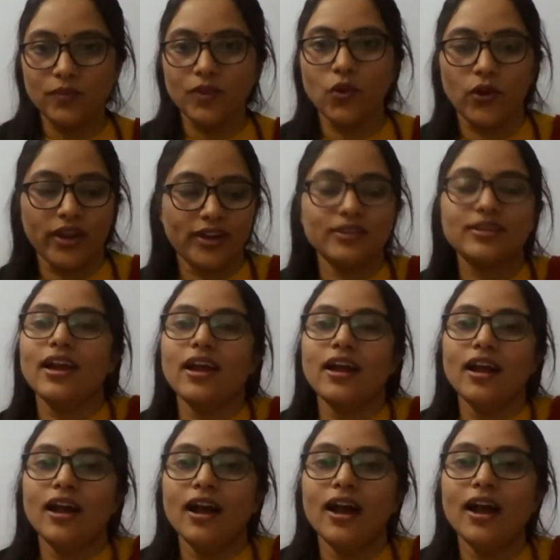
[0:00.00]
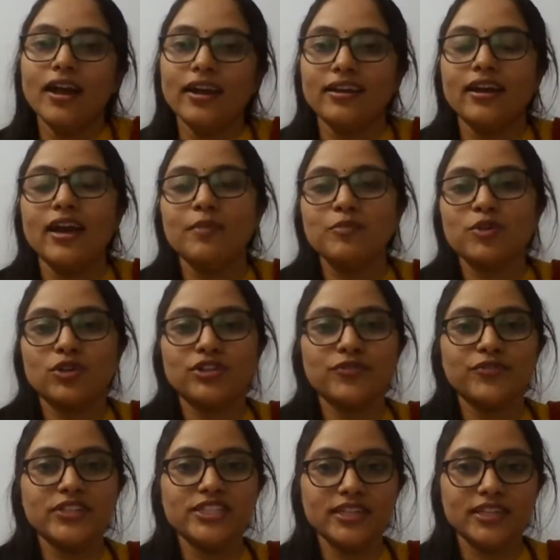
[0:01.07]
Okay. Hi, I'm Dr.
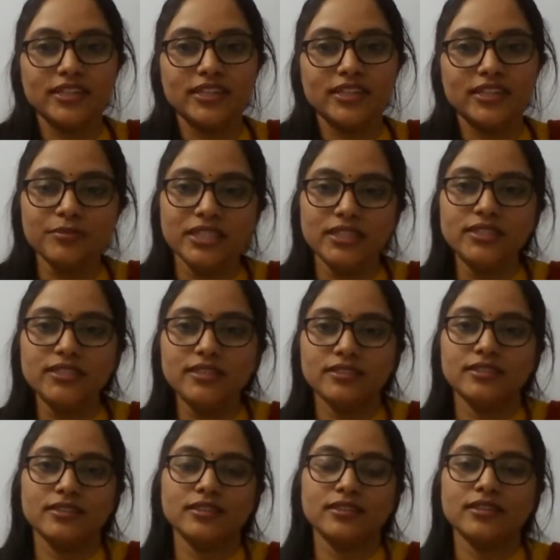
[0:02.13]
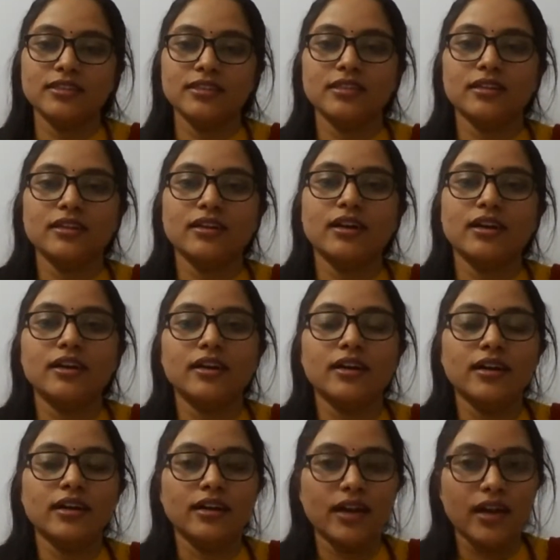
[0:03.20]
Vijaya Kattimani.
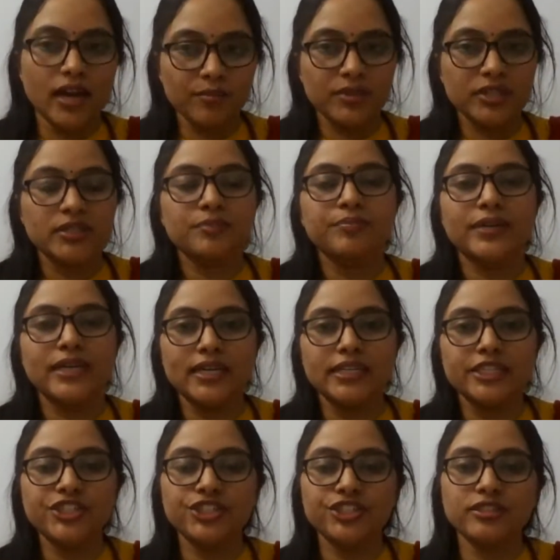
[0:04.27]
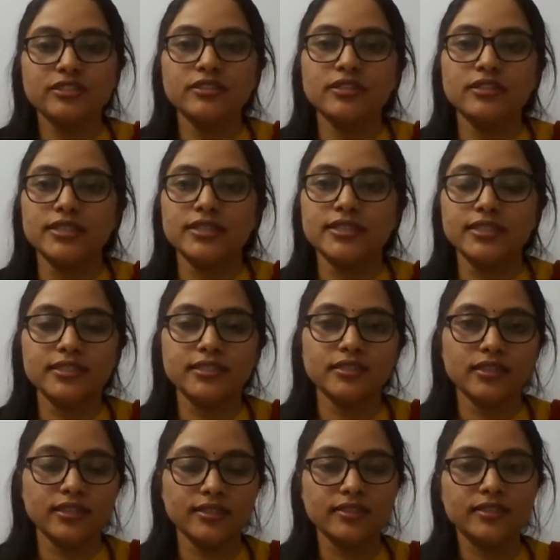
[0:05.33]
I'm a pediatrician,
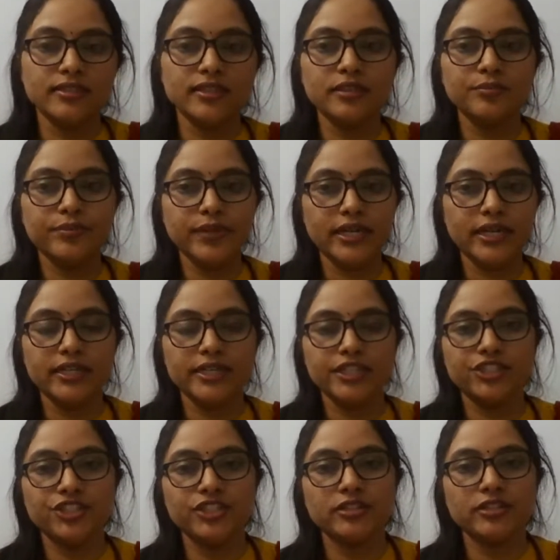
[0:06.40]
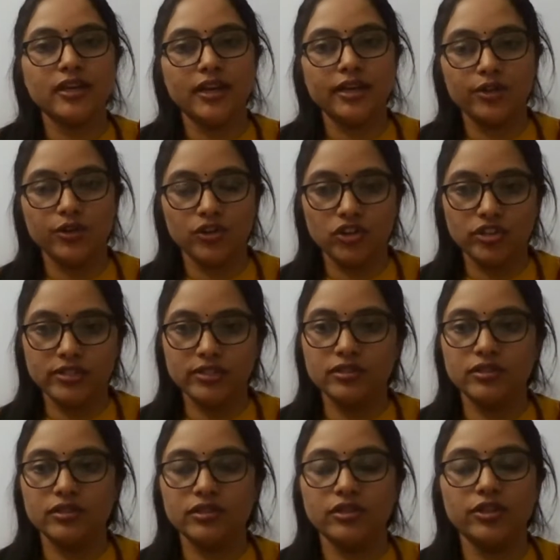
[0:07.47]
consultant pediatrician and
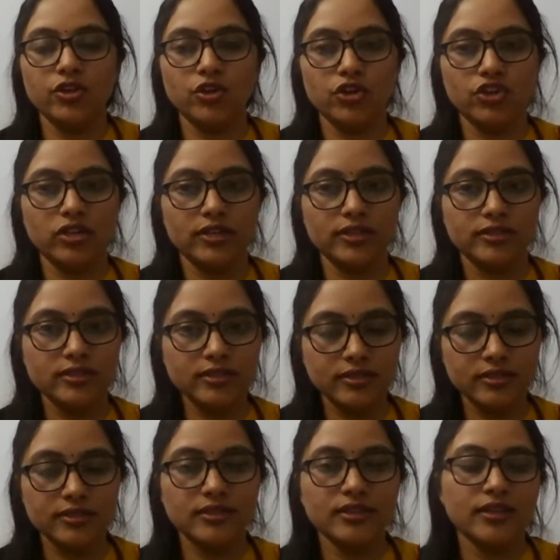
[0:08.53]
neonatologist.